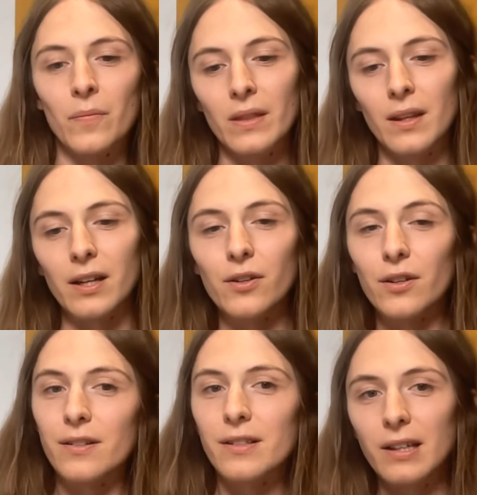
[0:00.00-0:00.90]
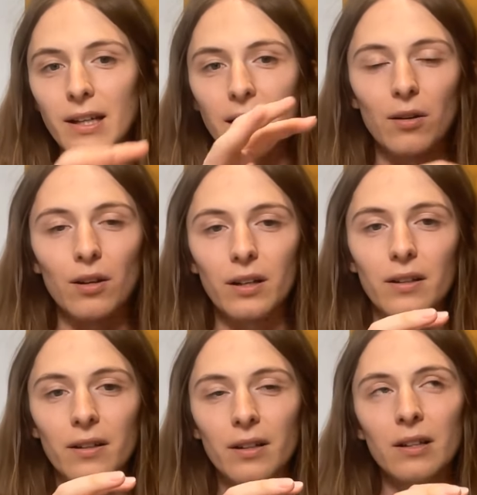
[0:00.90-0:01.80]
and you can see how like
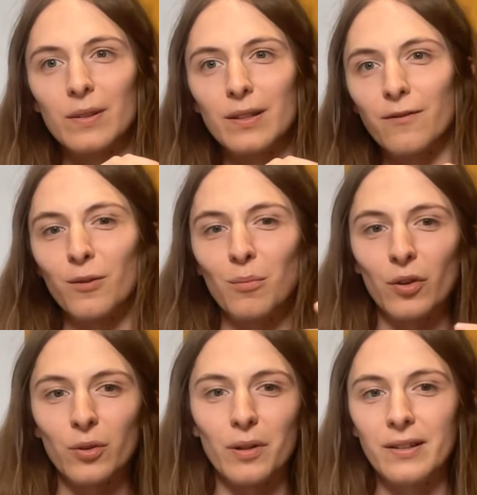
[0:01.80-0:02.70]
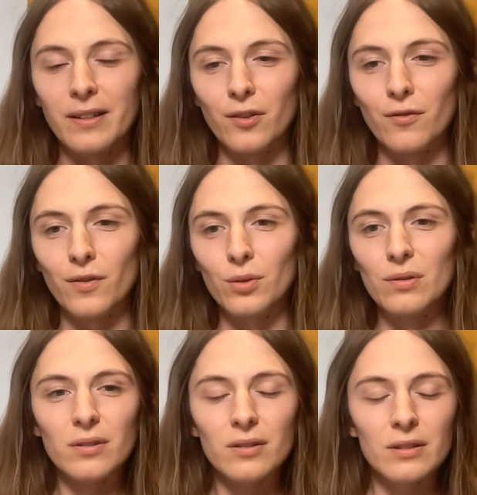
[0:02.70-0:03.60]
different possibilities
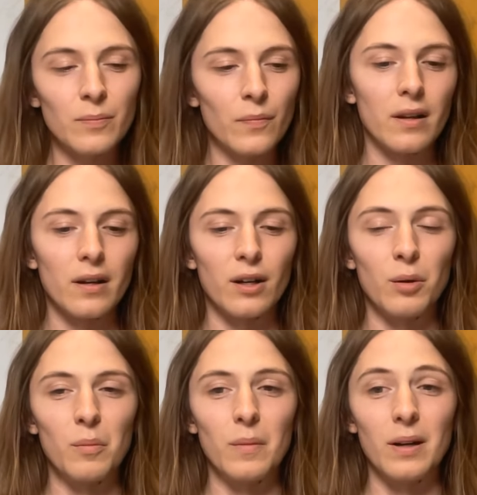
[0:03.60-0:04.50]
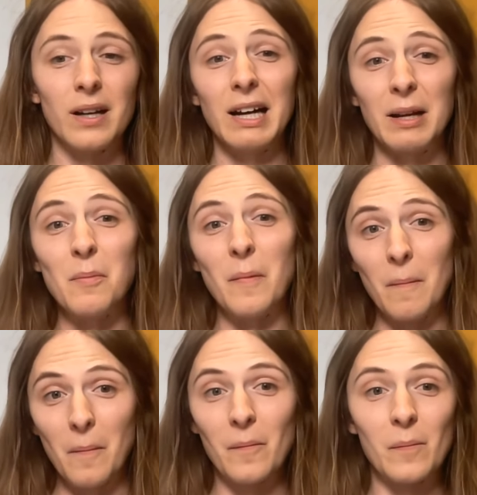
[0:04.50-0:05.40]
unfold. Um, and
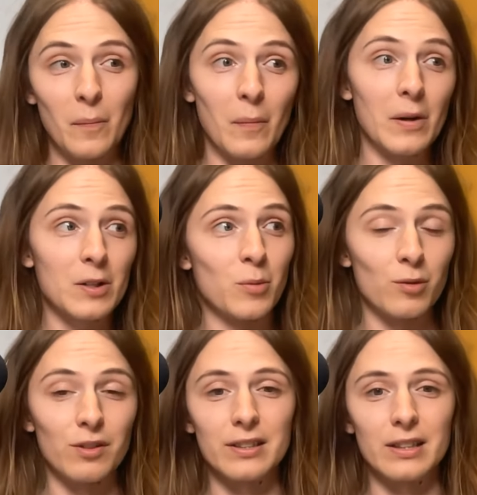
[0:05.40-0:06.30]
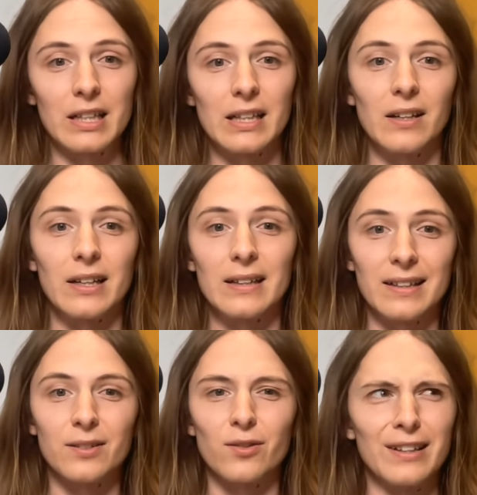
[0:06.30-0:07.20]
much more recently, like
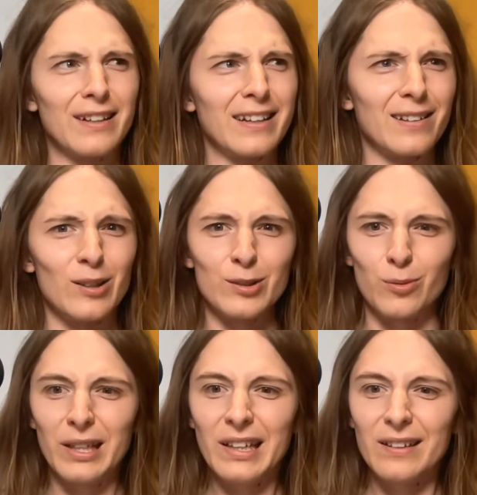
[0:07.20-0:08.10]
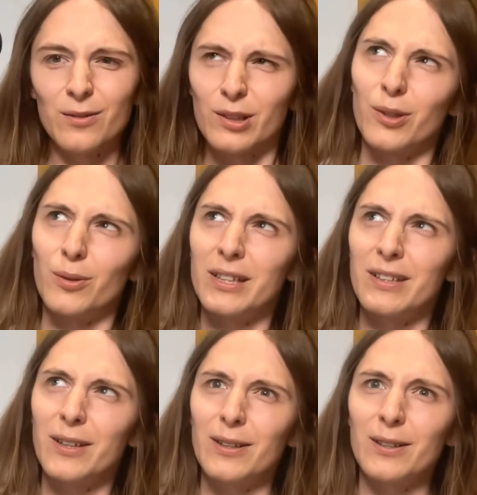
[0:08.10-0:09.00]
literally like last week, two weeks
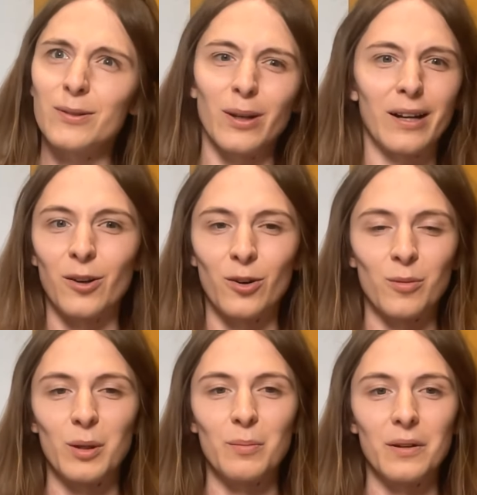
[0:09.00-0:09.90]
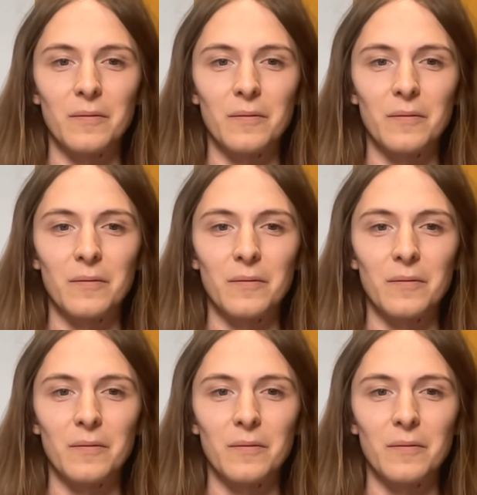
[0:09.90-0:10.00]
ago, last I can't remember.